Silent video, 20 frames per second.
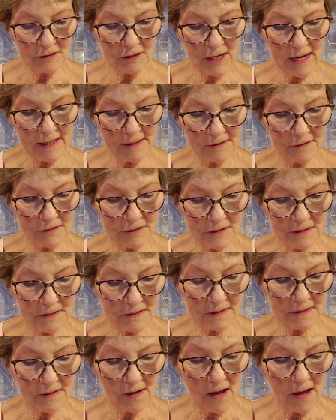
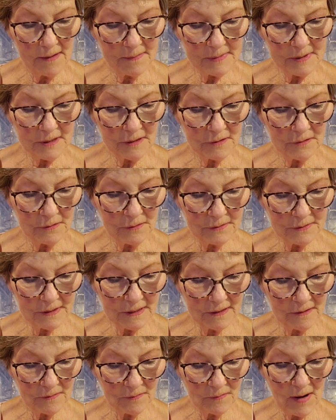challenges and obstacles
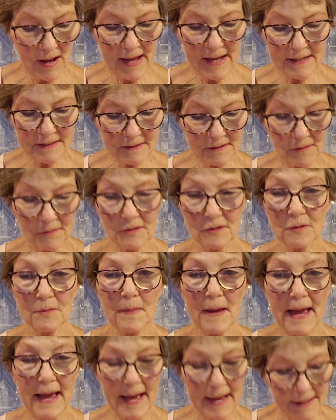that arise on your
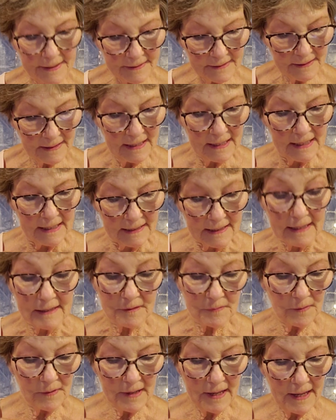path.
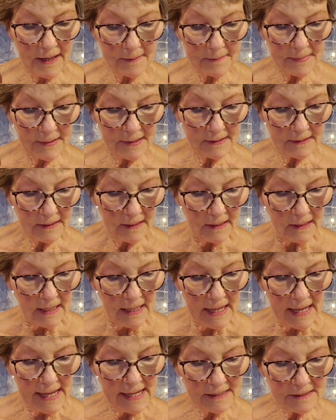That's what happened,
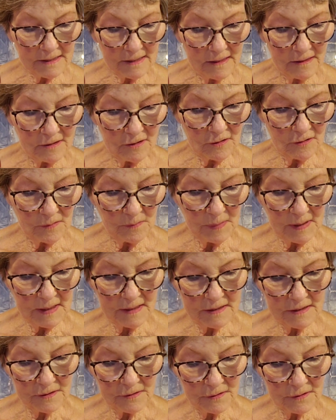asking you to be
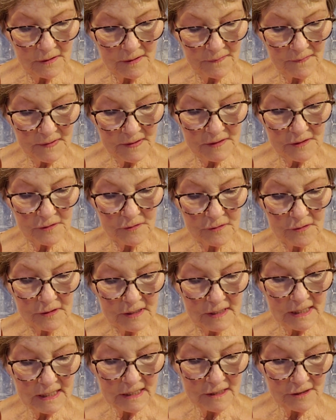assertive and
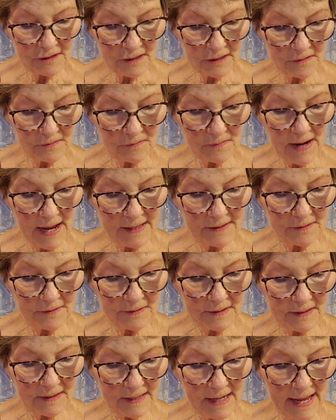strategic rather
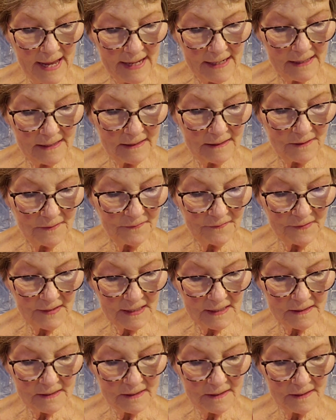than adding
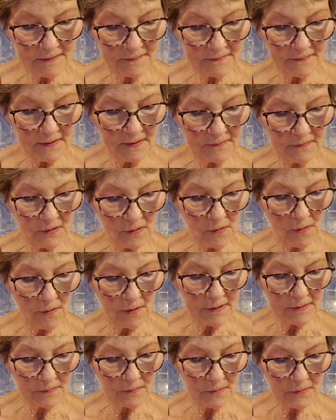defensive of your
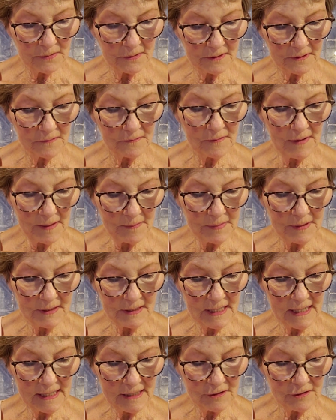hard work and
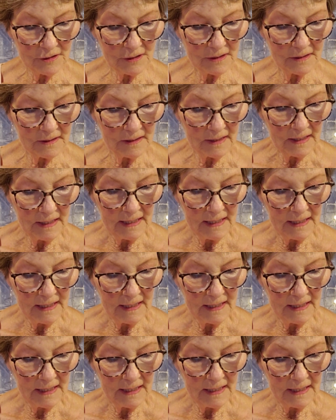reputation.